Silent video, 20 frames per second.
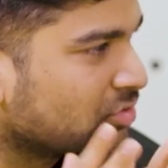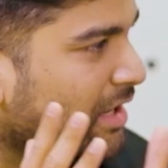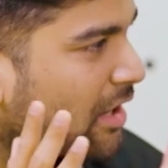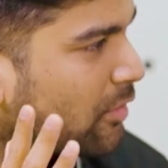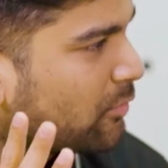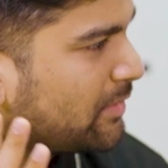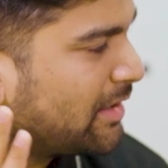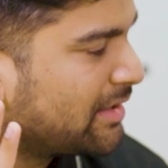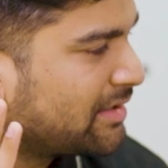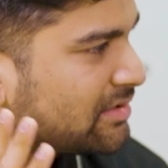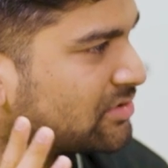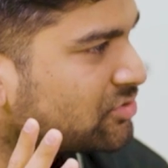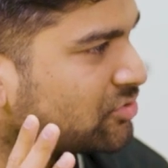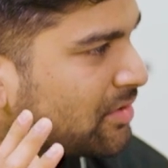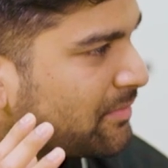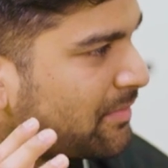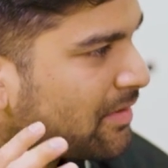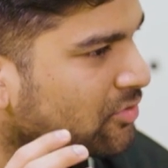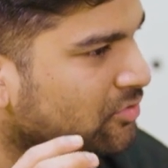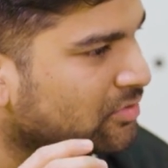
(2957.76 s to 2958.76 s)
now we
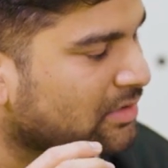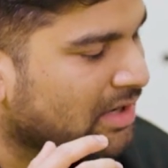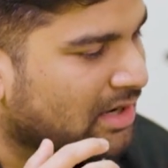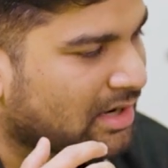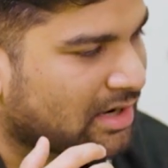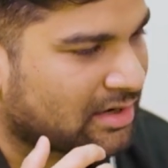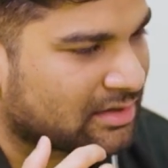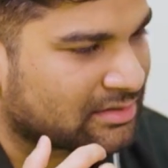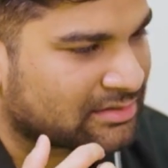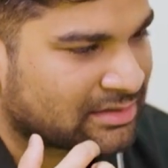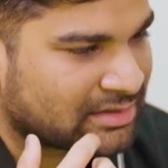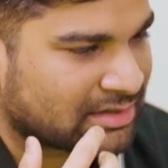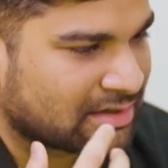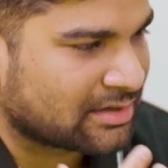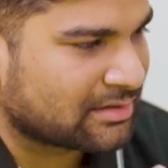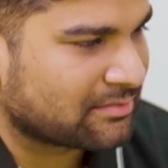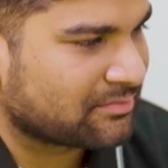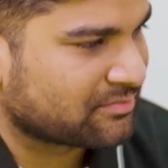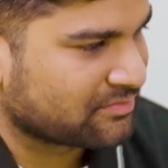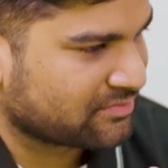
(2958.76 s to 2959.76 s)
understood about
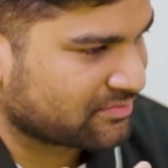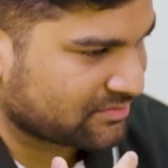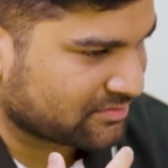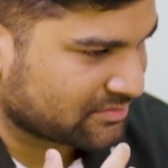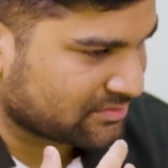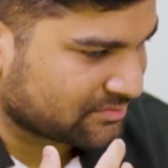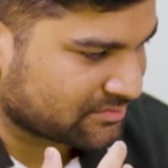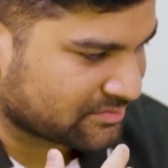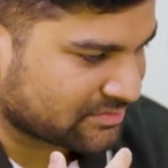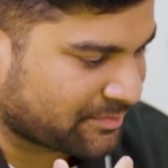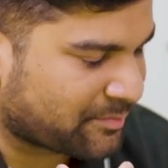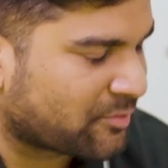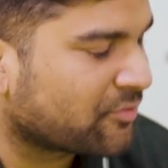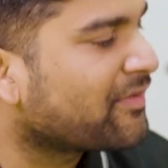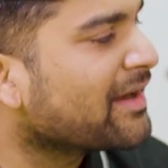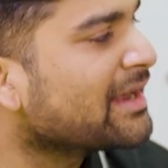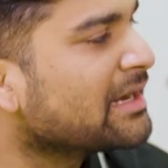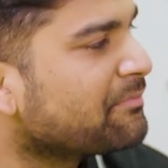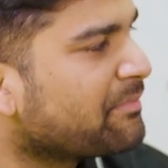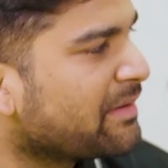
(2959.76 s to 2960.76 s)
the
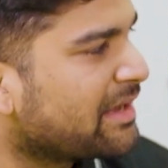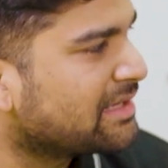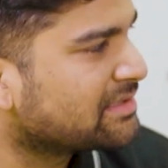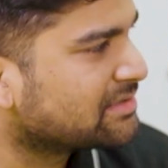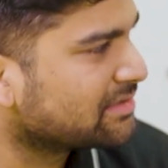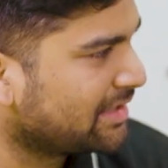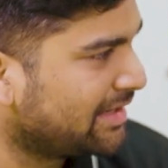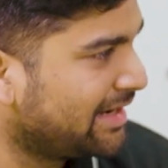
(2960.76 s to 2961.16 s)
profile page.